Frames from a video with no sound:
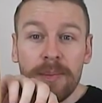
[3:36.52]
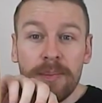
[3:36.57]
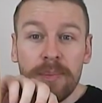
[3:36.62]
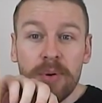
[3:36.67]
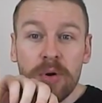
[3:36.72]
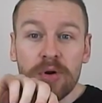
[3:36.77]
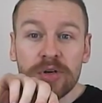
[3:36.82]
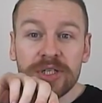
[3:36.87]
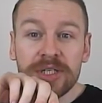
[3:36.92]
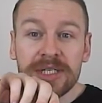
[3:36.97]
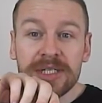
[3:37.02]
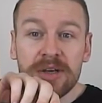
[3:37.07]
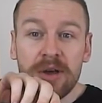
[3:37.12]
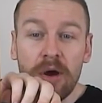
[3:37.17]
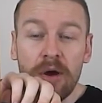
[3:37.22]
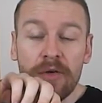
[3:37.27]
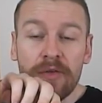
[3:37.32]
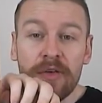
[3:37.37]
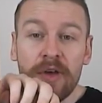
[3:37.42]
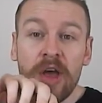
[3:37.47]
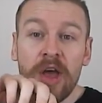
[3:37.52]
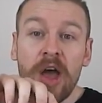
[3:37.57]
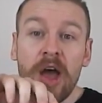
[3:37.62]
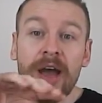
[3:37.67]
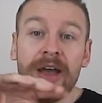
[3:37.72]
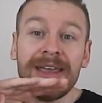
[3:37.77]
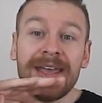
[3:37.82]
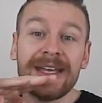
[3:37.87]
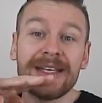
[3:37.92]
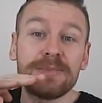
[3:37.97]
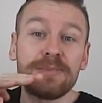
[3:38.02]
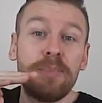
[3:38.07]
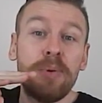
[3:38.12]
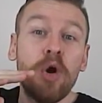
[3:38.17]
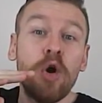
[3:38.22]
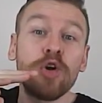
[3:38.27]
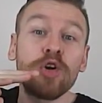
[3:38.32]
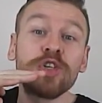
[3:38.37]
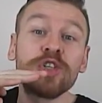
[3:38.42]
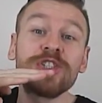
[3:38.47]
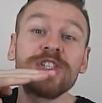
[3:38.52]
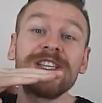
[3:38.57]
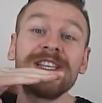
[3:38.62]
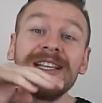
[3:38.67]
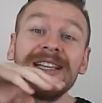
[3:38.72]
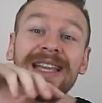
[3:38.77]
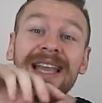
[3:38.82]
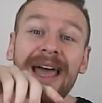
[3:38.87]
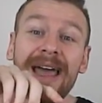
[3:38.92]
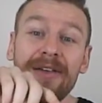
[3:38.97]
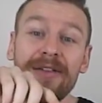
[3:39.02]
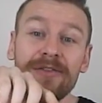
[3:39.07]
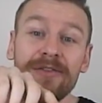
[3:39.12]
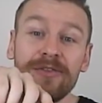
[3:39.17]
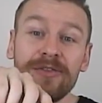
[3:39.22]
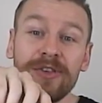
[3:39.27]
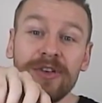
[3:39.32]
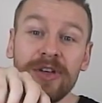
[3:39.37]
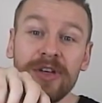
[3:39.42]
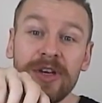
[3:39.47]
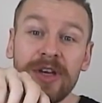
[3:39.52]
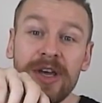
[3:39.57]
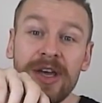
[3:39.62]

pushes off and gets pushed to the left.